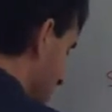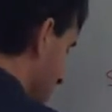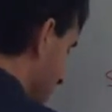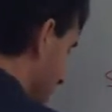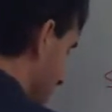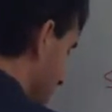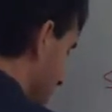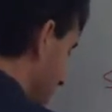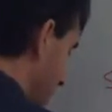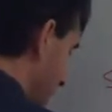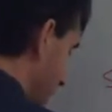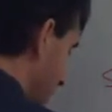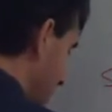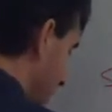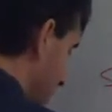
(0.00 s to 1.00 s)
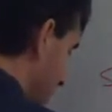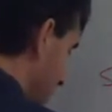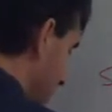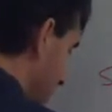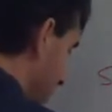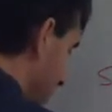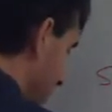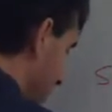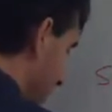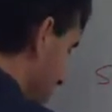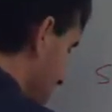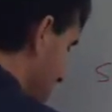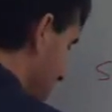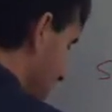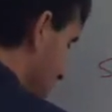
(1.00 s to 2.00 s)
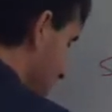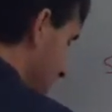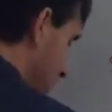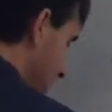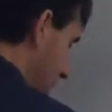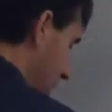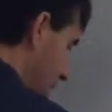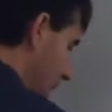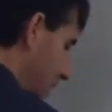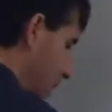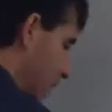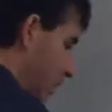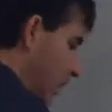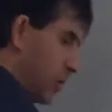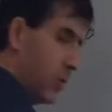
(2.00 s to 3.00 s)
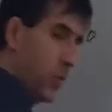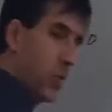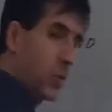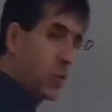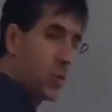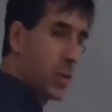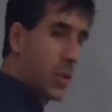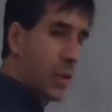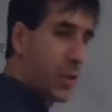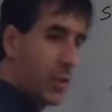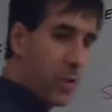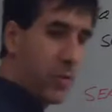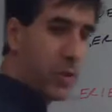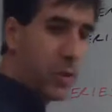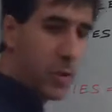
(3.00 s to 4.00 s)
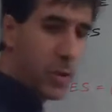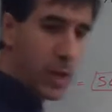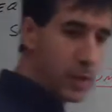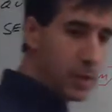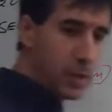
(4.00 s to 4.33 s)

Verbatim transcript: because you add them up, sorry about that, thank you. I don't even know who said that. Whoever corrected